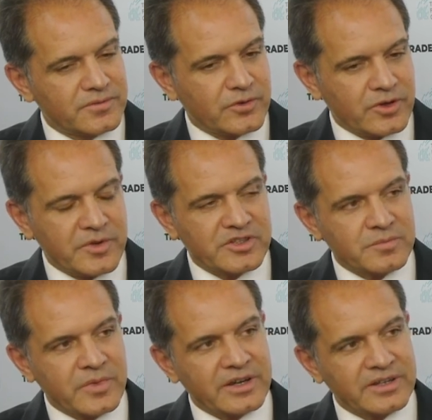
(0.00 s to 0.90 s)
emerging
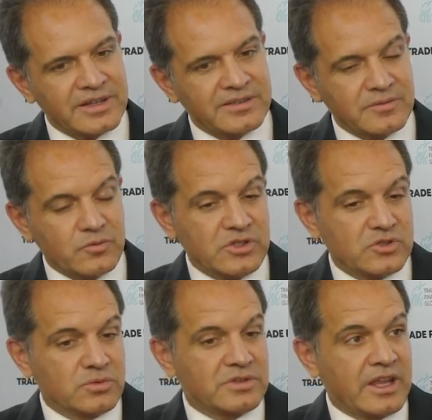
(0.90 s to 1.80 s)
market, that we
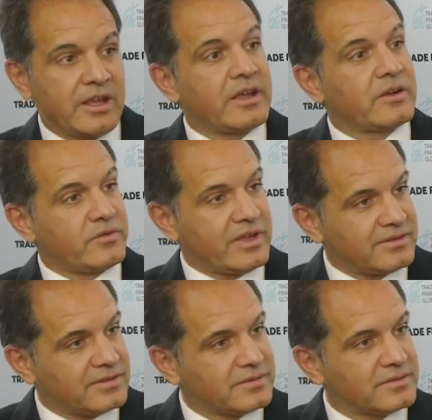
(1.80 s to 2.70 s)
should take care of
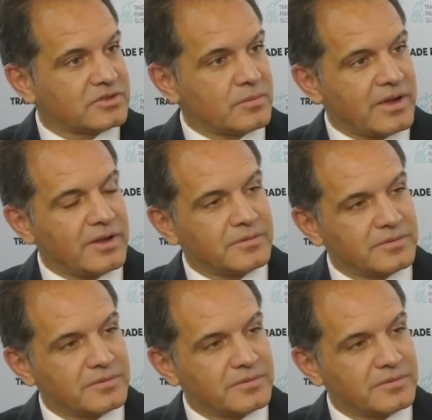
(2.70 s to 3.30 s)
that somehow.